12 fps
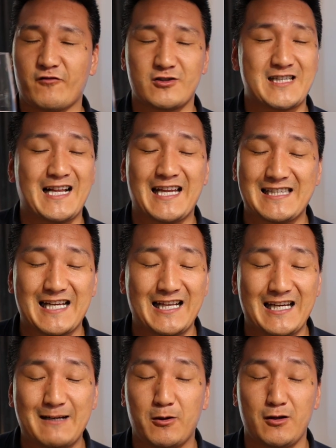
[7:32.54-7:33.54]
for
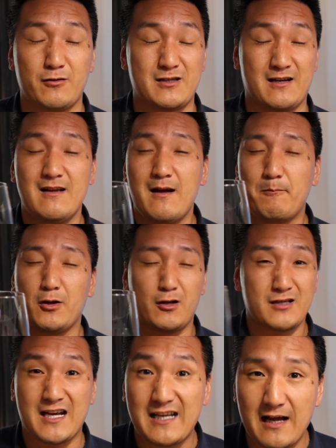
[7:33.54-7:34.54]
tagliatelle,
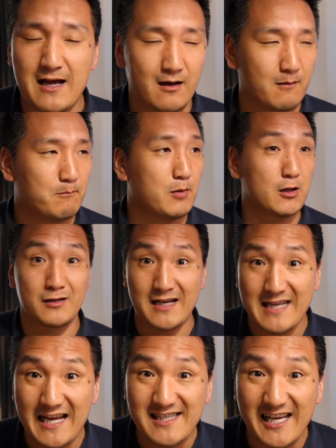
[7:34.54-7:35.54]

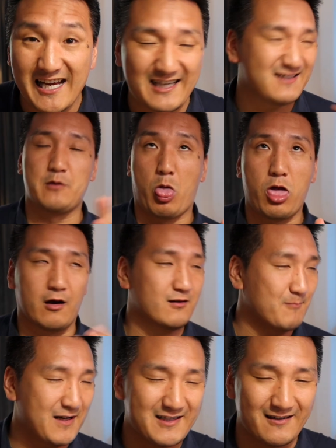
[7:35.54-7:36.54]
Bolognese. Ugh,
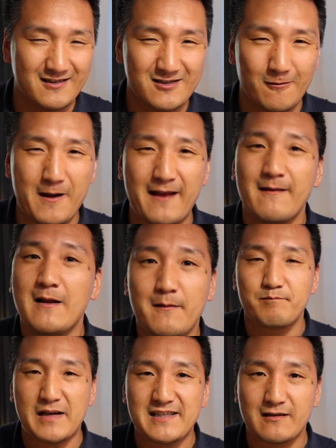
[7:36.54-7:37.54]
my Italian's so bad.
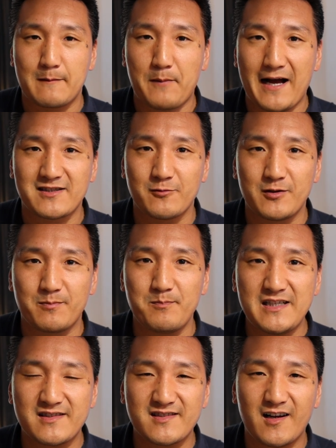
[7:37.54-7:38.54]
Basically pasta with
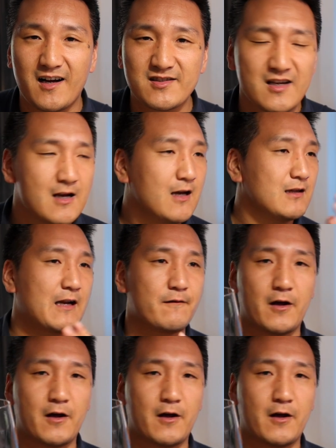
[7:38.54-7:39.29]
meat sauce, a lot of